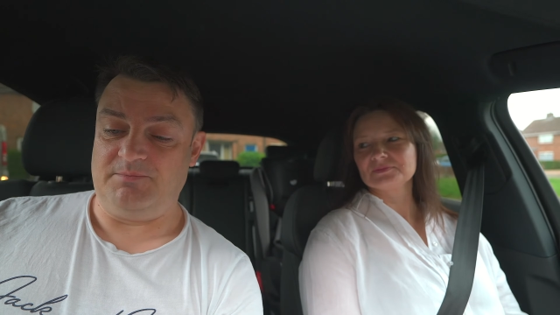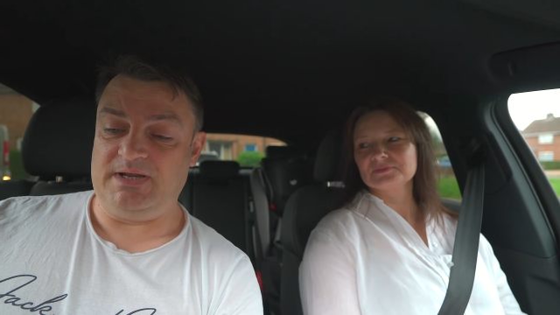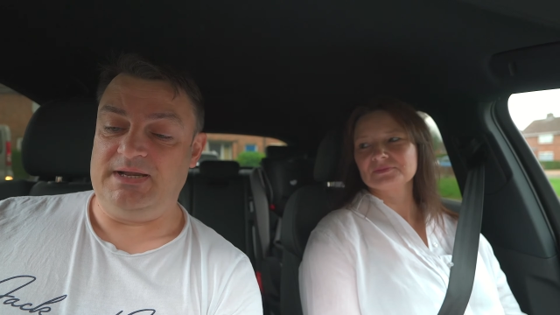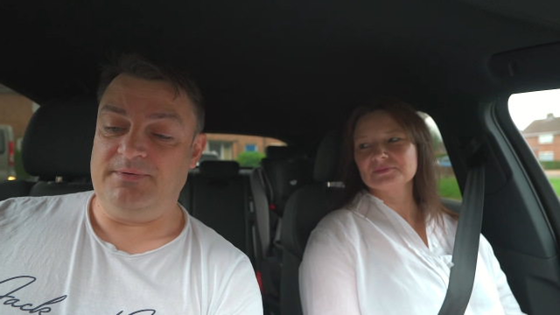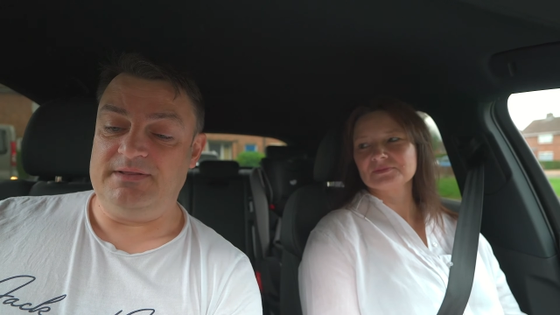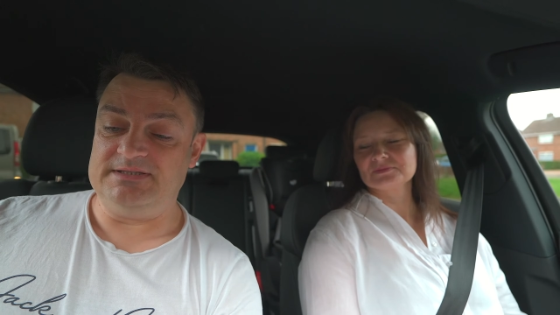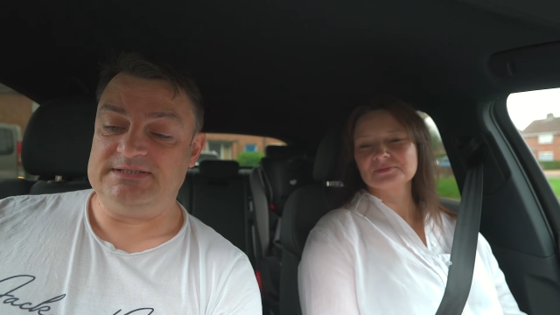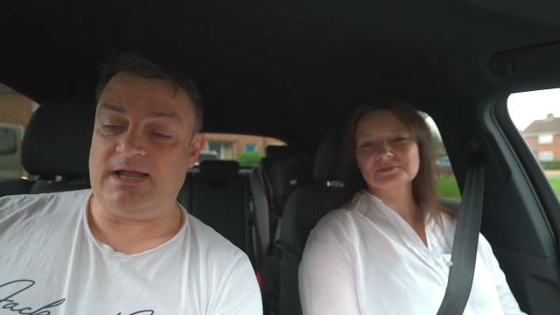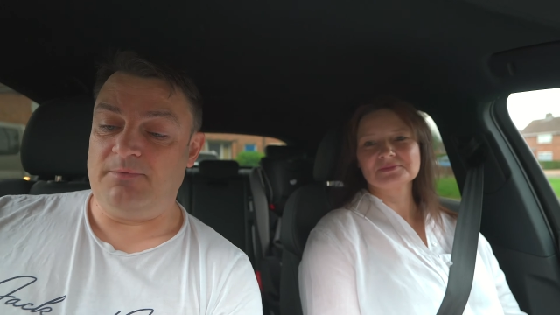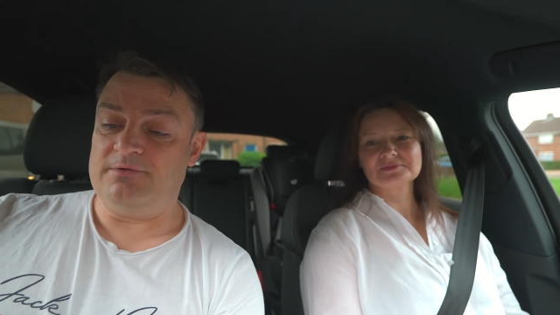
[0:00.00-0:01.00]
Speaker 1: But anyway, this
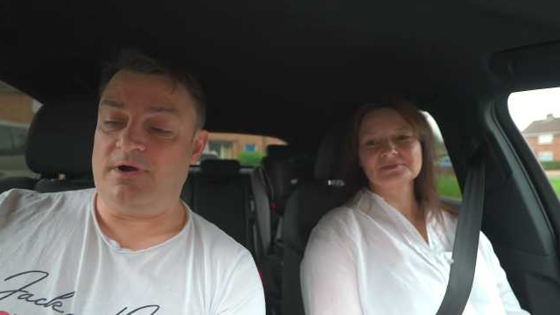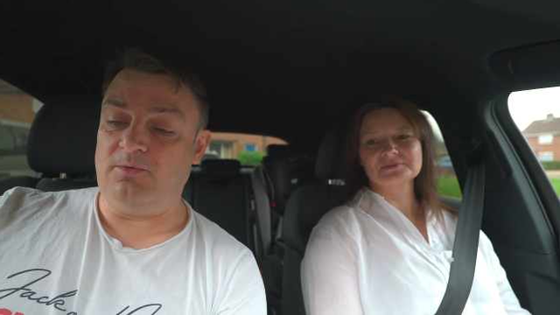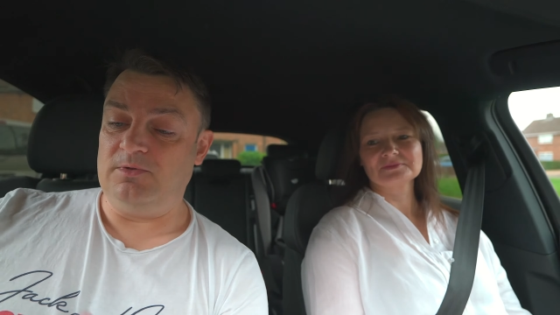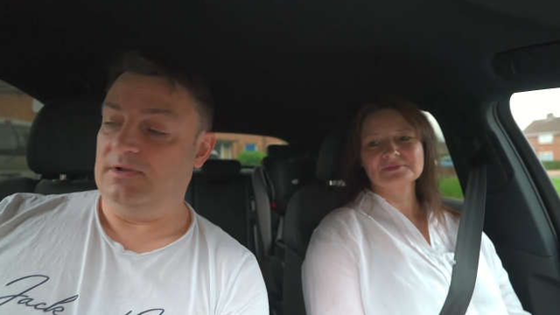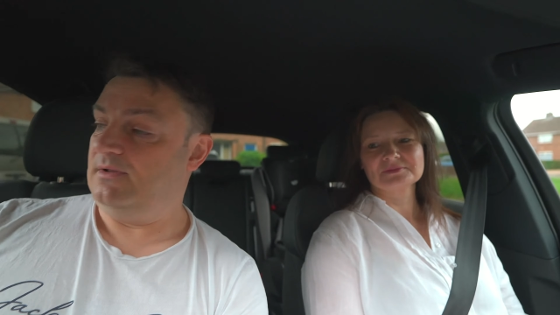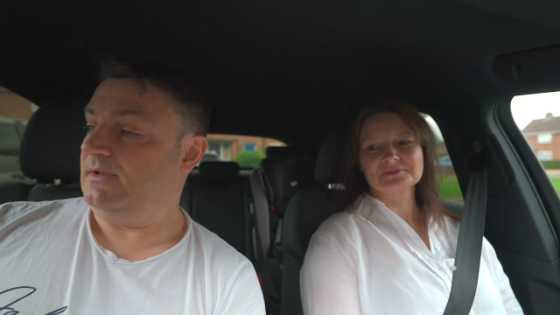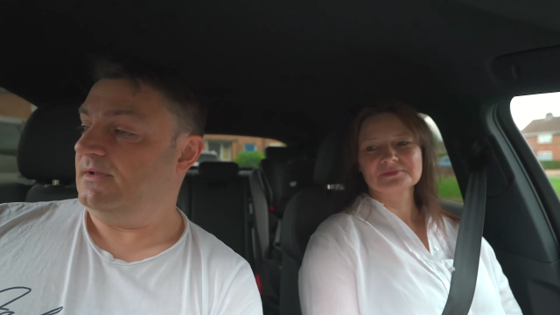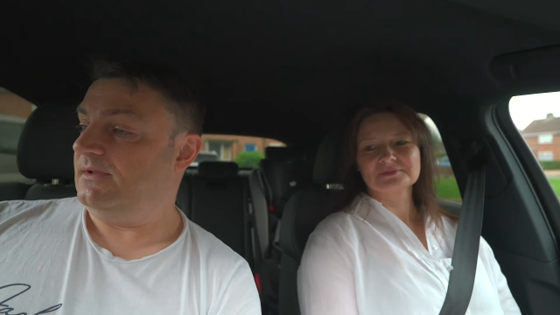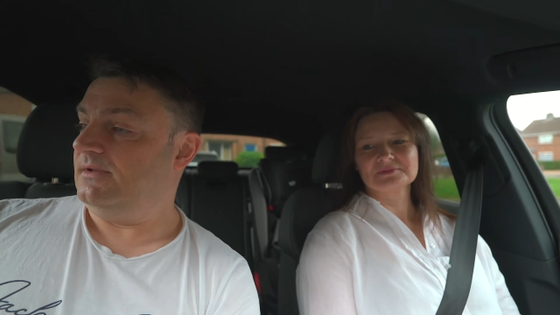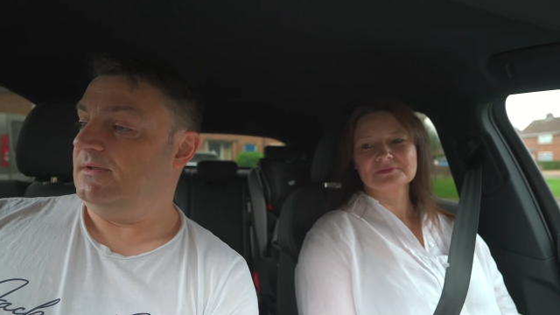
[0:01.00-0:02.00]
is how we roll.
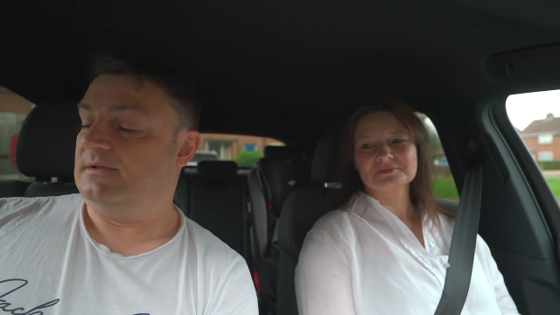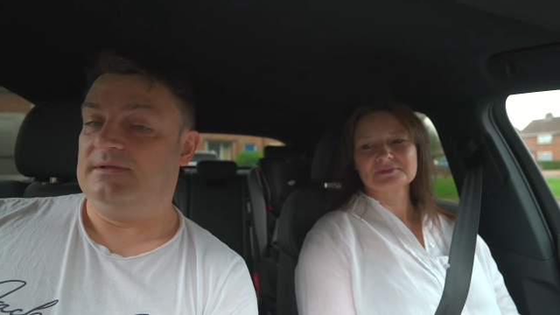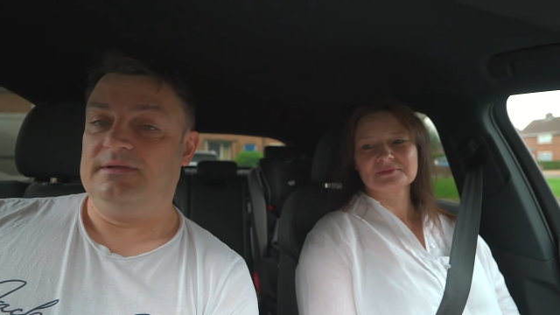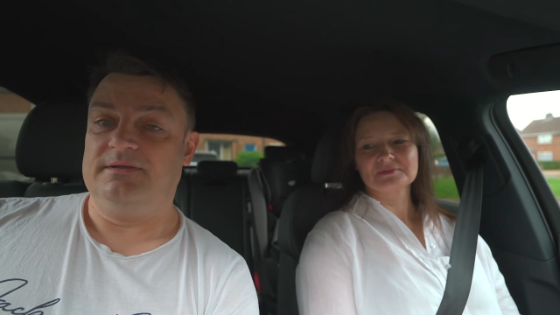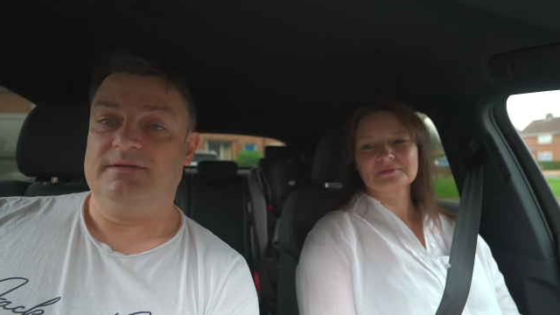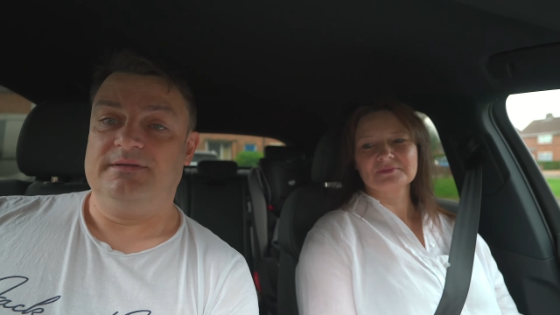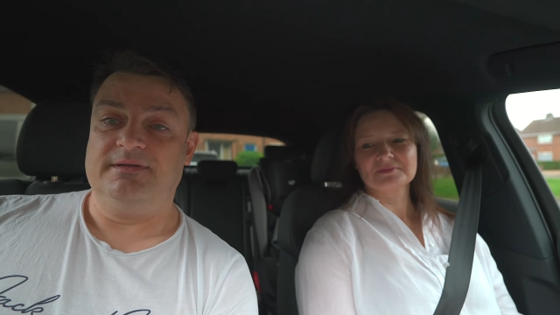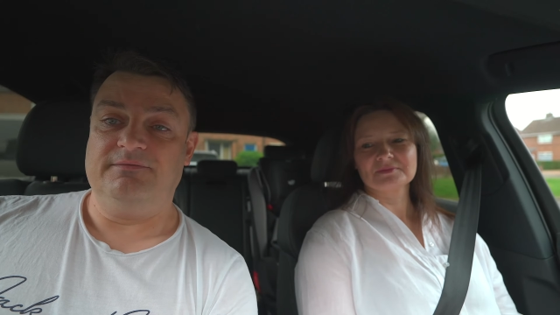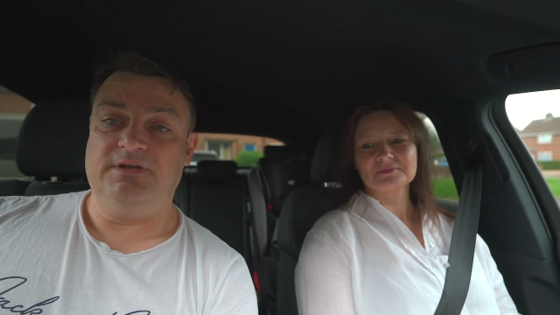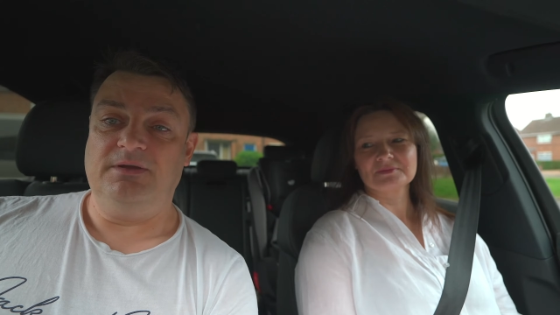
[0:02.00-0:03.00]

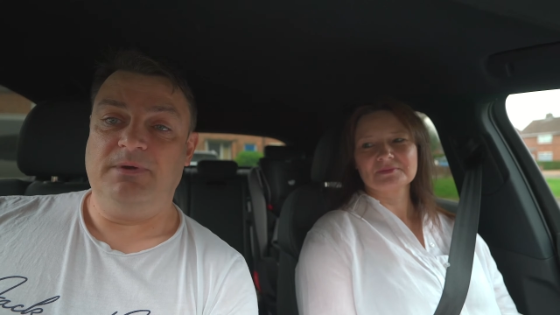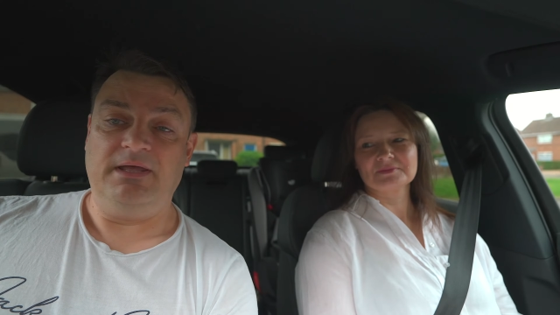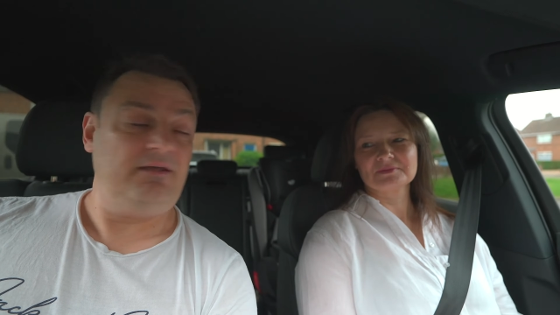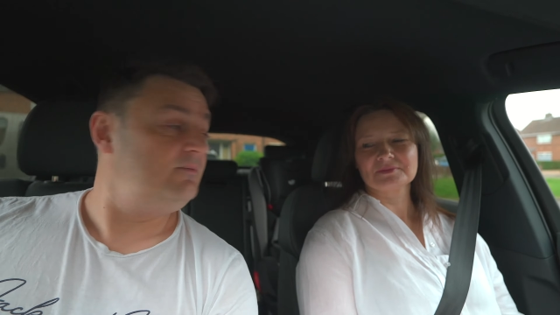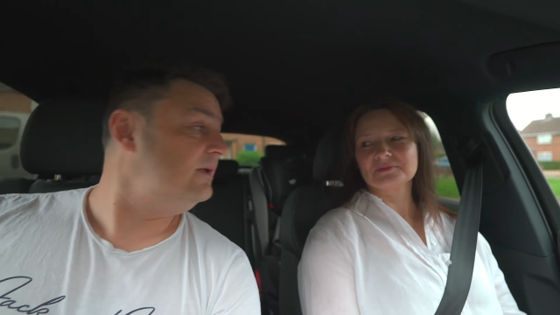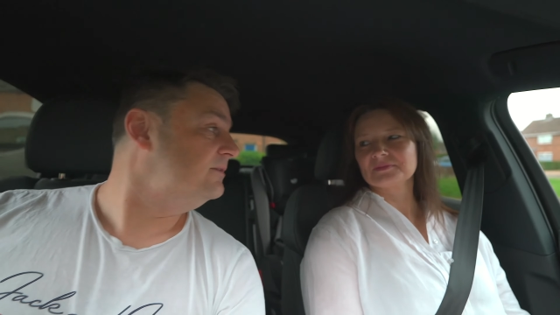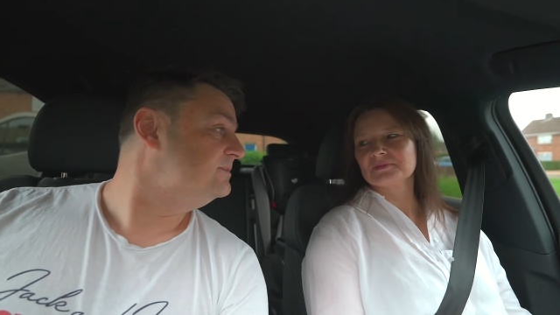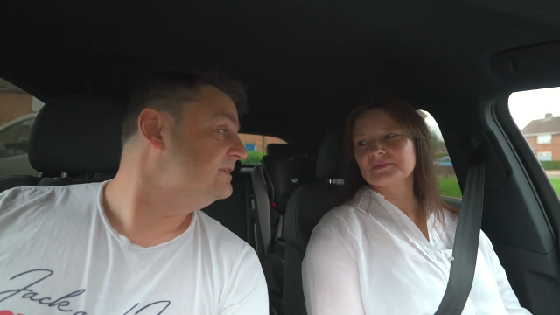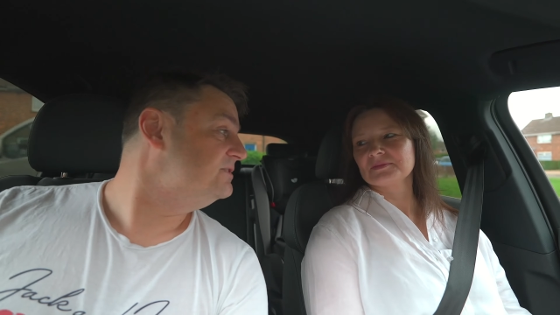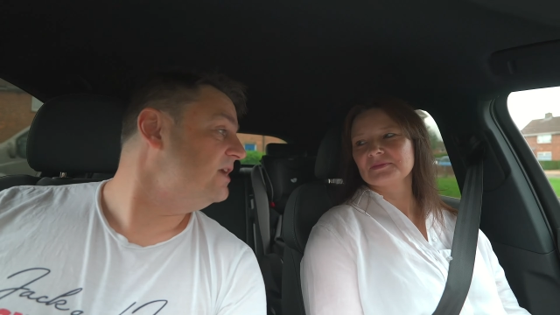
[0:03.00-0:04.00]
If you're new here, welcome
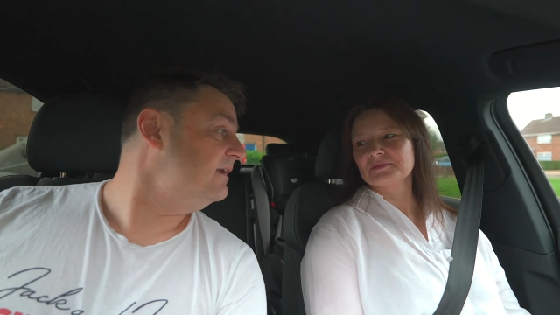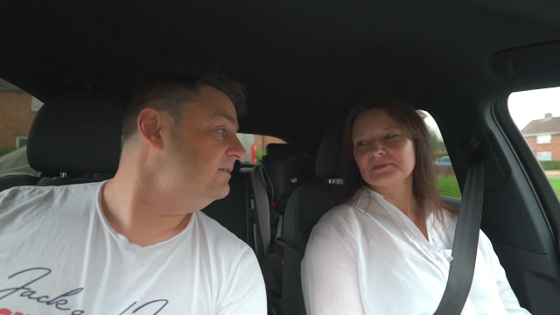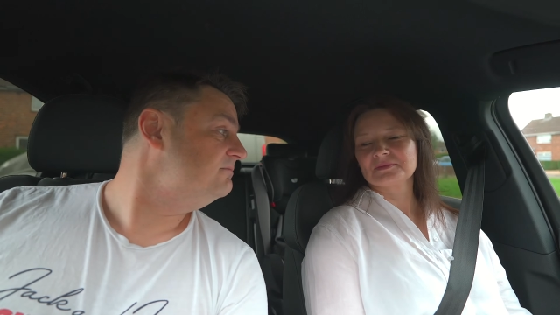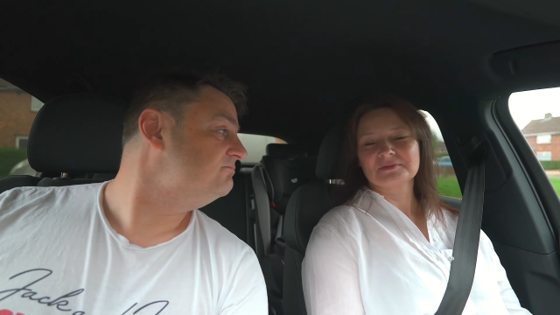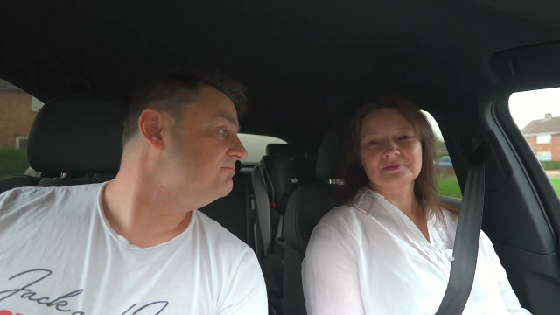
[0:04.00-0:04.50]
to the channel.